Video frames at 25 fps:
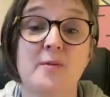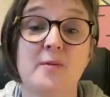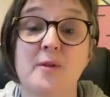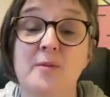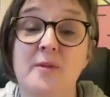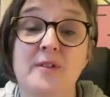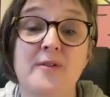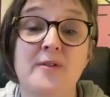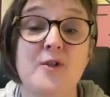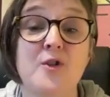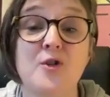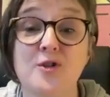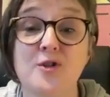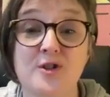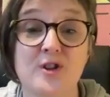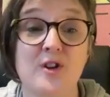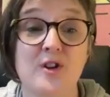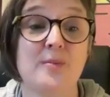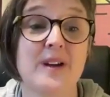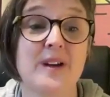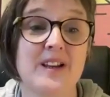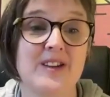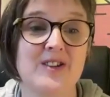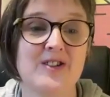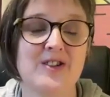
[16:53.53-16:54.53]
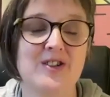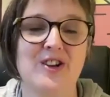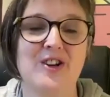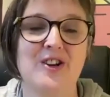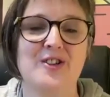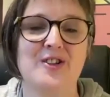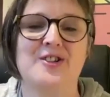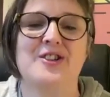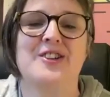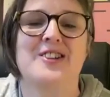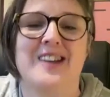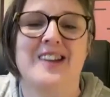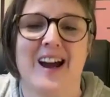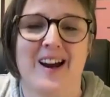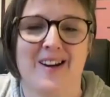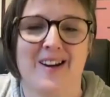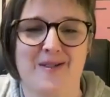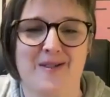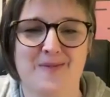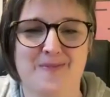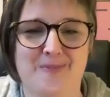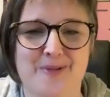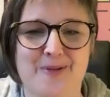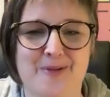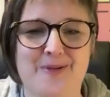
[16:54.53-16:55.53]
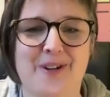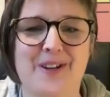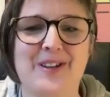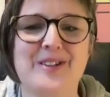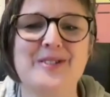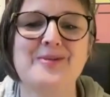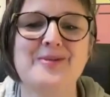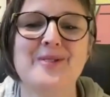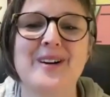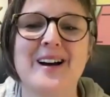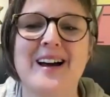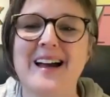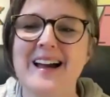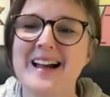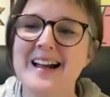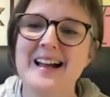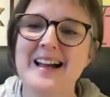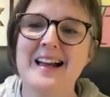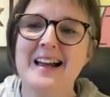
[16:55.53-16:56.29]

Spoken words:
but we've also been to those terrible ones where